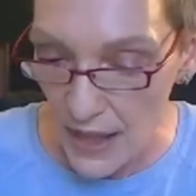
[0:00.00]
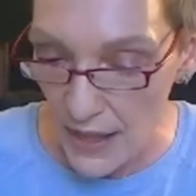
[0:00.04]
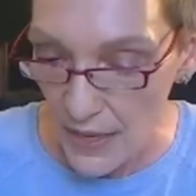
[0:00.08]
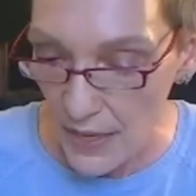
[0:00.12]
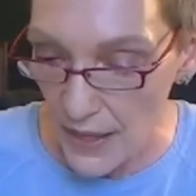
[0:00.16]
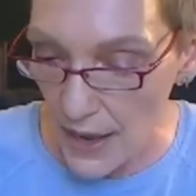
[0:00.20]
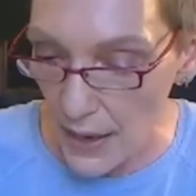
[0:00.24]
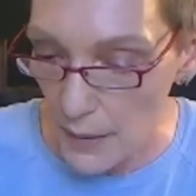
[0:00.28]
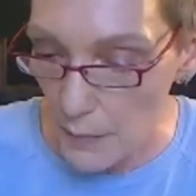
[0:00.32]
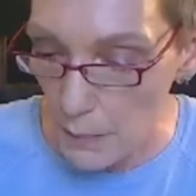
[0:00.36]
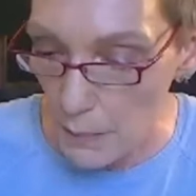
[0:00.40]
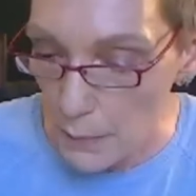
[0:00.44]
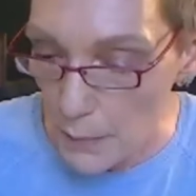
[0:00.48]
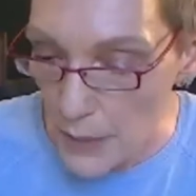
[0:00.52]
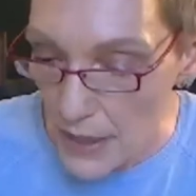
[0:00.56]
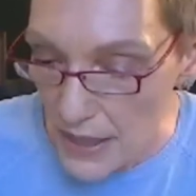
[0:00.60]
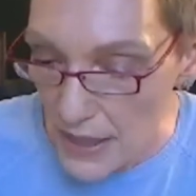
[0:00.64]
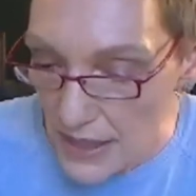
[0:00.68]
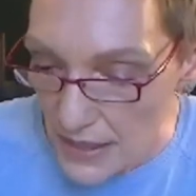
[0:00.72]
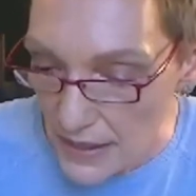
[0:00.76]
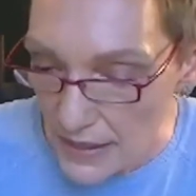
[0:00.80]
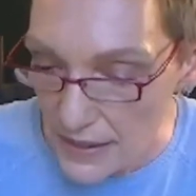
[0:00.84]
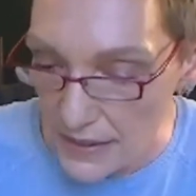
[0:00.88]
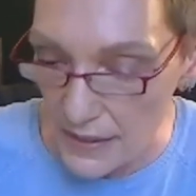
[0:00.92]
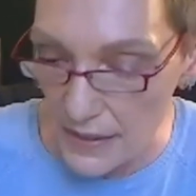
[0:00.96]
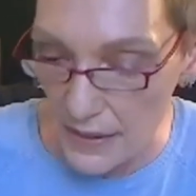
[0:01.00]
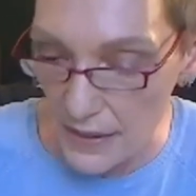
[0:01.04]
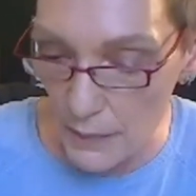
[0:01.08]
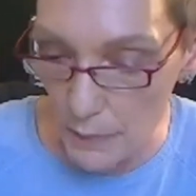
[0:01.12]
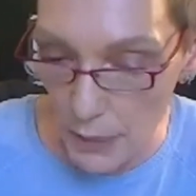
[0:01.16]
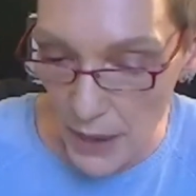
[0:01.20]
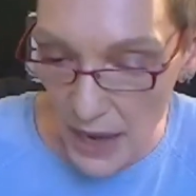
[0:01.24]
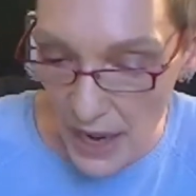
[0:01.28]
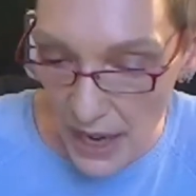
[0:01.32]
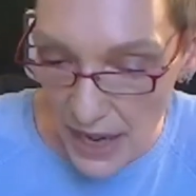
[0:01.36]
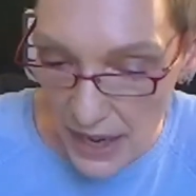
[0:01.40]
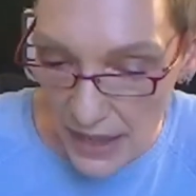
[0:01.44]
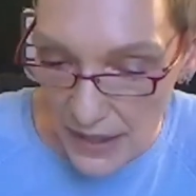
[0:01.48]
that meets and
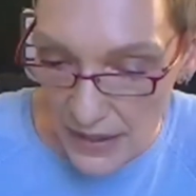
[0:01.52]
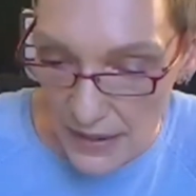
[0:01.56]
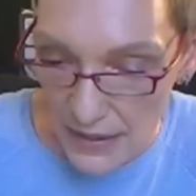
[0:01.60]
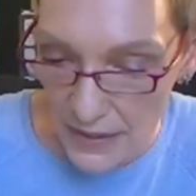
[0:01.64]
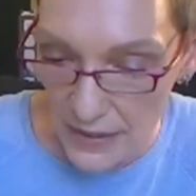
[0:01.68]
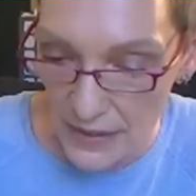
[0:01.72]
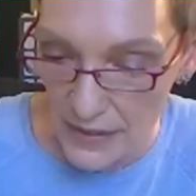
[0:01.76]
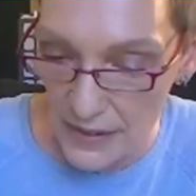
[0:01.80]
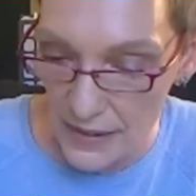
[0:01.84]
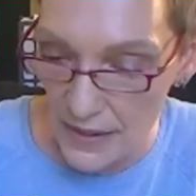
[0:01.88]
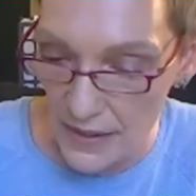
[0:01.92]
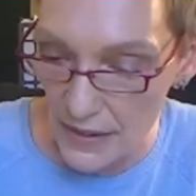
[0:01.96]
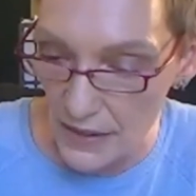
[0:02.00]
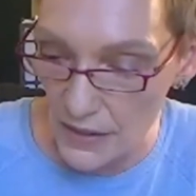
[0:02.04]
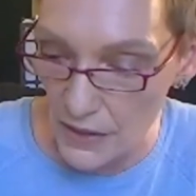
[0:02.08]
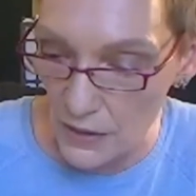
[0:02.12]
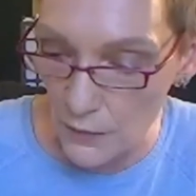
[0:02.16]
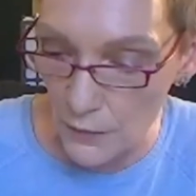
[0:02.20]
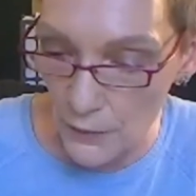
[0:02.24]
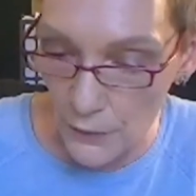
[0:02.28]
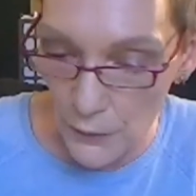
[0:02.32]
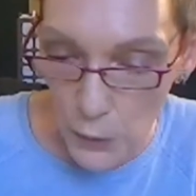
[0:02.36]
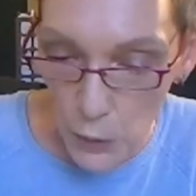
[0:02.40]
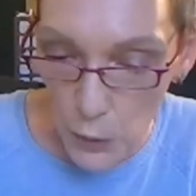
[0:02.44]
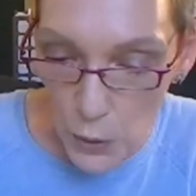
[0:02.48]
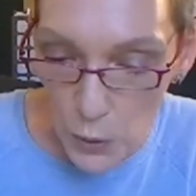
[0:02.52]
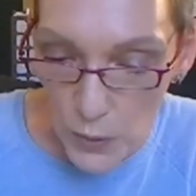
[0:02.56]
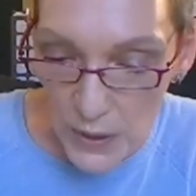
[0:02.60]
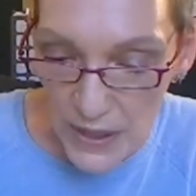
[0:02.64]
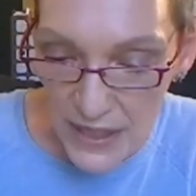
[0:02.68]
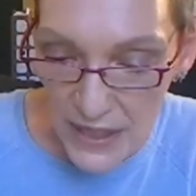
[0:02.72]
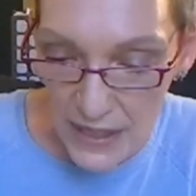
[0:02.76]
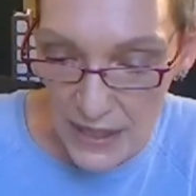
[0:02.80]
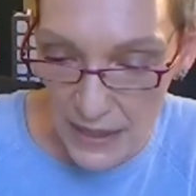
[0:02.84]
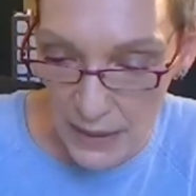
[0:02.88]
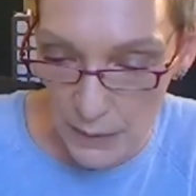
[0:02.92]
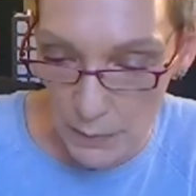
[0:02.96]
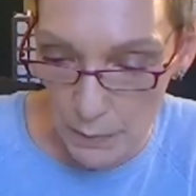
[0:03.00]
partners this forward
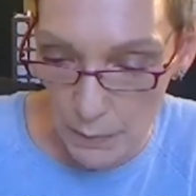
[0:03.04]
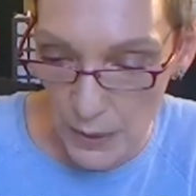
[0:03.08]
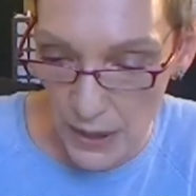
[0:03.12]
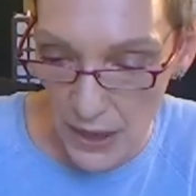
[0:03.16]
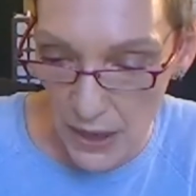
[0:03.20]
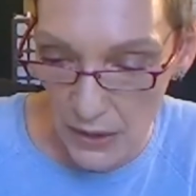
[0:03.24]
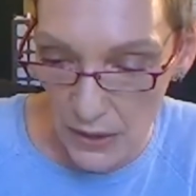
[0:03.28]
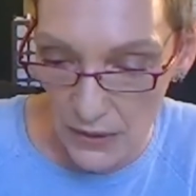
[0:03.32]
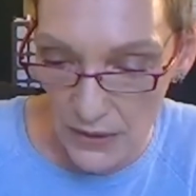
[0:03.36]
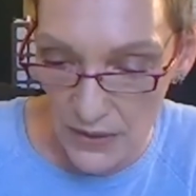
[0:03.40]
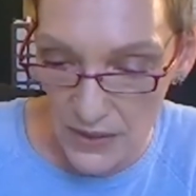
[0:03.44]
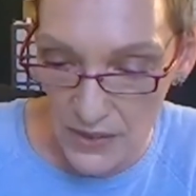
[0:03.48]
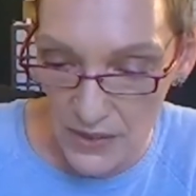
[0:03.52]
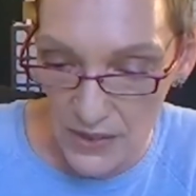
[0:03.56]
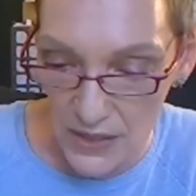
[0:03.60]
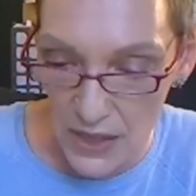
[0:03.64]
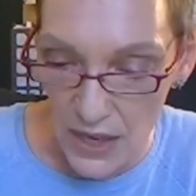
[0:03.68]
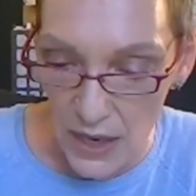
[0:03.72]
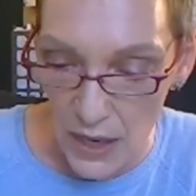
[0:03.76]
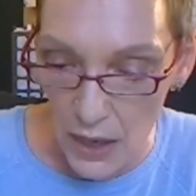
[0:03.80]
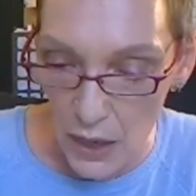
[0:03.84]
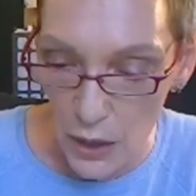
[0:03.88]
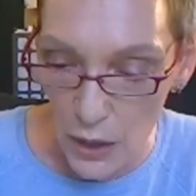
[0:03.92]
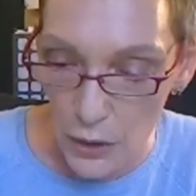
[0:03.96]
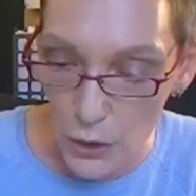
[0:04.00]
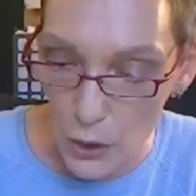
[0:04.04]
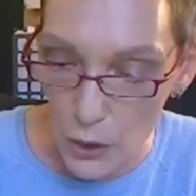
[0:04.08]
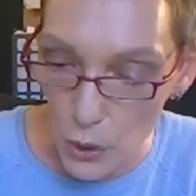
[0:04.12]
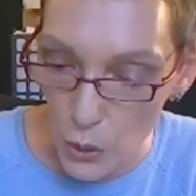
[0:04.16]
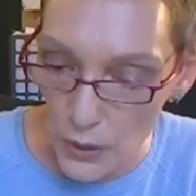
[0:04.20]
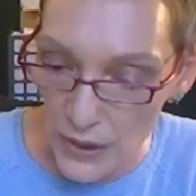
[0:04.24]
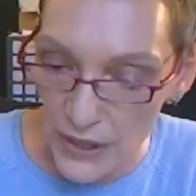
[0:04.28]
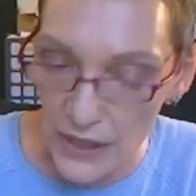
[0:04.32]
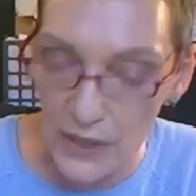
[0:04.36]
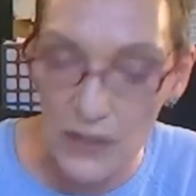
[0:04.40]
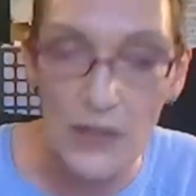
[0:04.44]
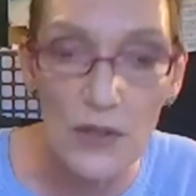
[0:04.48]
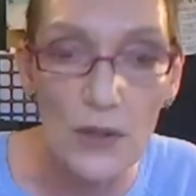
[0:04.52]
impulse
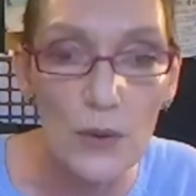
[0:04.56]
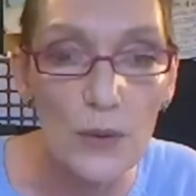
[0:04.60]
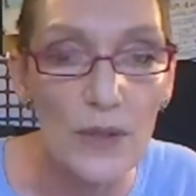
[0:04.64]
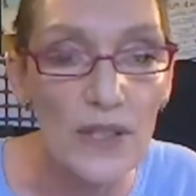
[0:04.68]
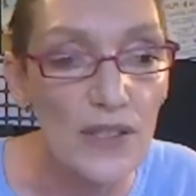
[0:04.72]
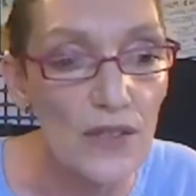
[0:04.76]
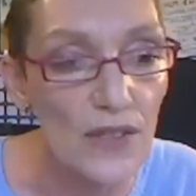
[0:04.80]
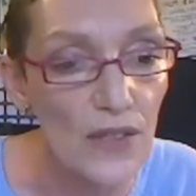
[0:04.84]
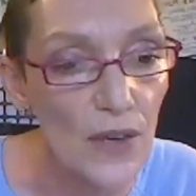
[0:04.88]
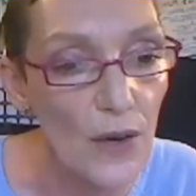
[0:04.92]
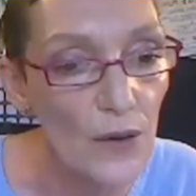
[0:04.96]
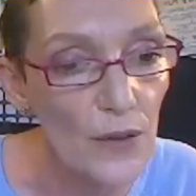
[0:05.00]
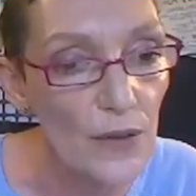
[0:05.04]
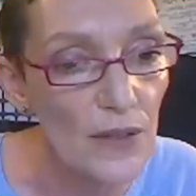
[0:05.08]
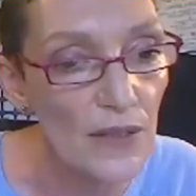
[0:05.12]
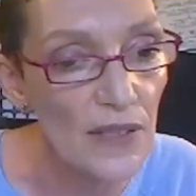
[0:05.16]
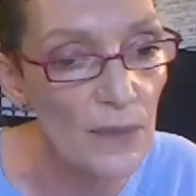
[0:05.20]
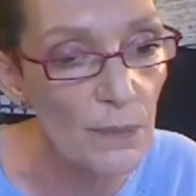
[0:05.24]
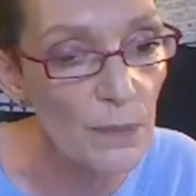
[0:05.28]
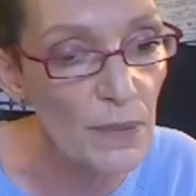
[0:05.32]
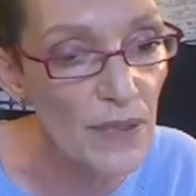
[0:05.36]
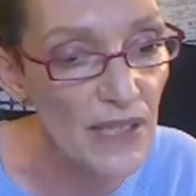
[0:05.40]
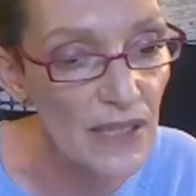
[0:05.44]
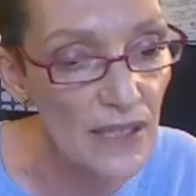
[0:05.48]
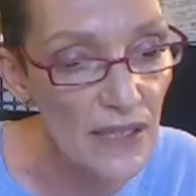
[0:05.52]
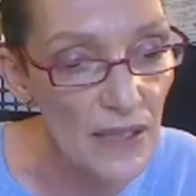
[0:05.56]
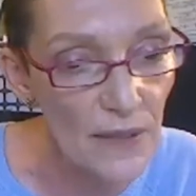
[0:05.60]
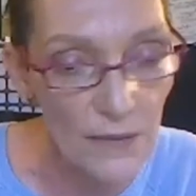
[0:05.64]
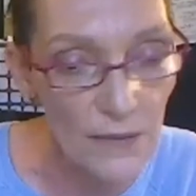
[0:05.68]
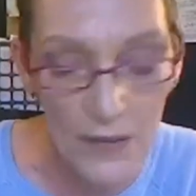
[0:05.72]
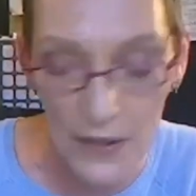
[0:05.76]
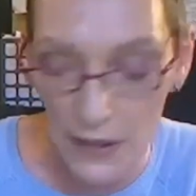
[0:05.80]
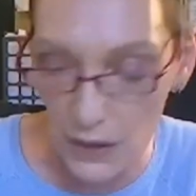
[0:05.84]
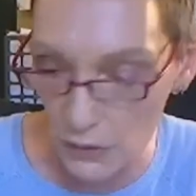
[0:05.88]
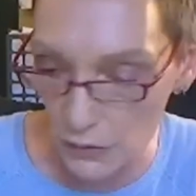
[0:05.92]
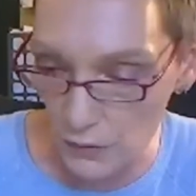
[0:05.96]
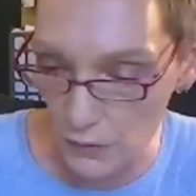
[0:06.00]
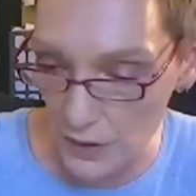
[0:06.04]
according to its own
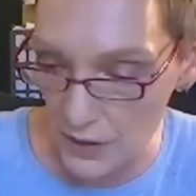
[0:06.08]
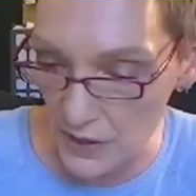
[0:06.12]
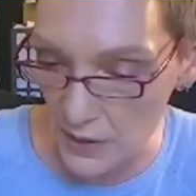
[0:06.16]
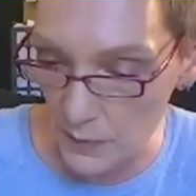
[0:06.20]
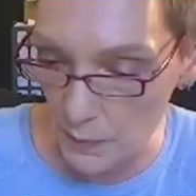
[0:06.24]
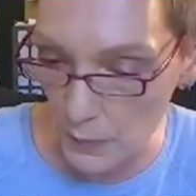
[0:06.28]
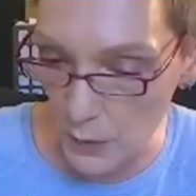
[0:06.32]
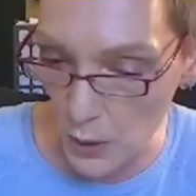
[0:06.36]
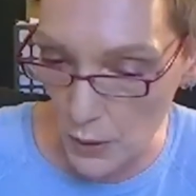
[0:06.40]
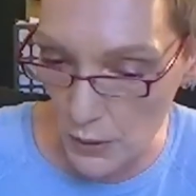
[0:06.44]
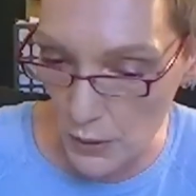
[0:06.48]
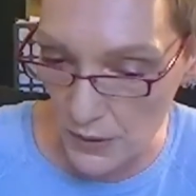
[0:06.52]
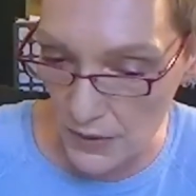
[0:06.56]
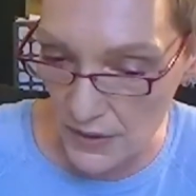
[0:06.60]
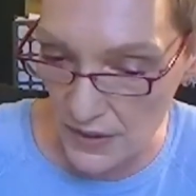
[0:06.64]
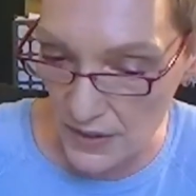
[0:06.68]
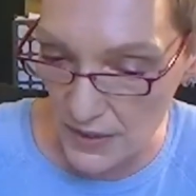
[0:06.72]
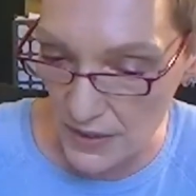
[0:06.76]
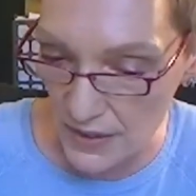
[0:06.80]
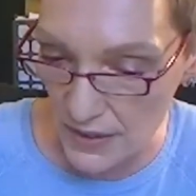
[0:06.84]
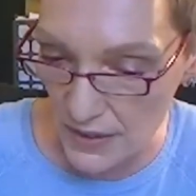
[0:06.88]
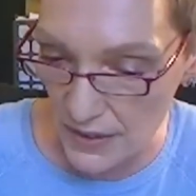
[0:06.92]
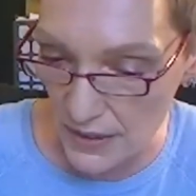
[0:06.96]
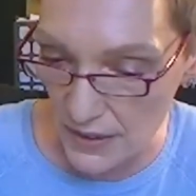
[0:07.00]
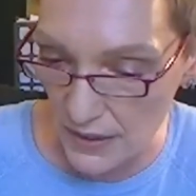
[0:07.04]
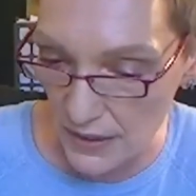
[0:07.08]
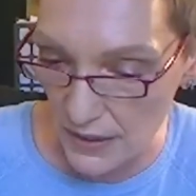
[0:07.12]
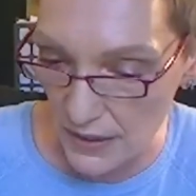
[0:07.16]
specific response.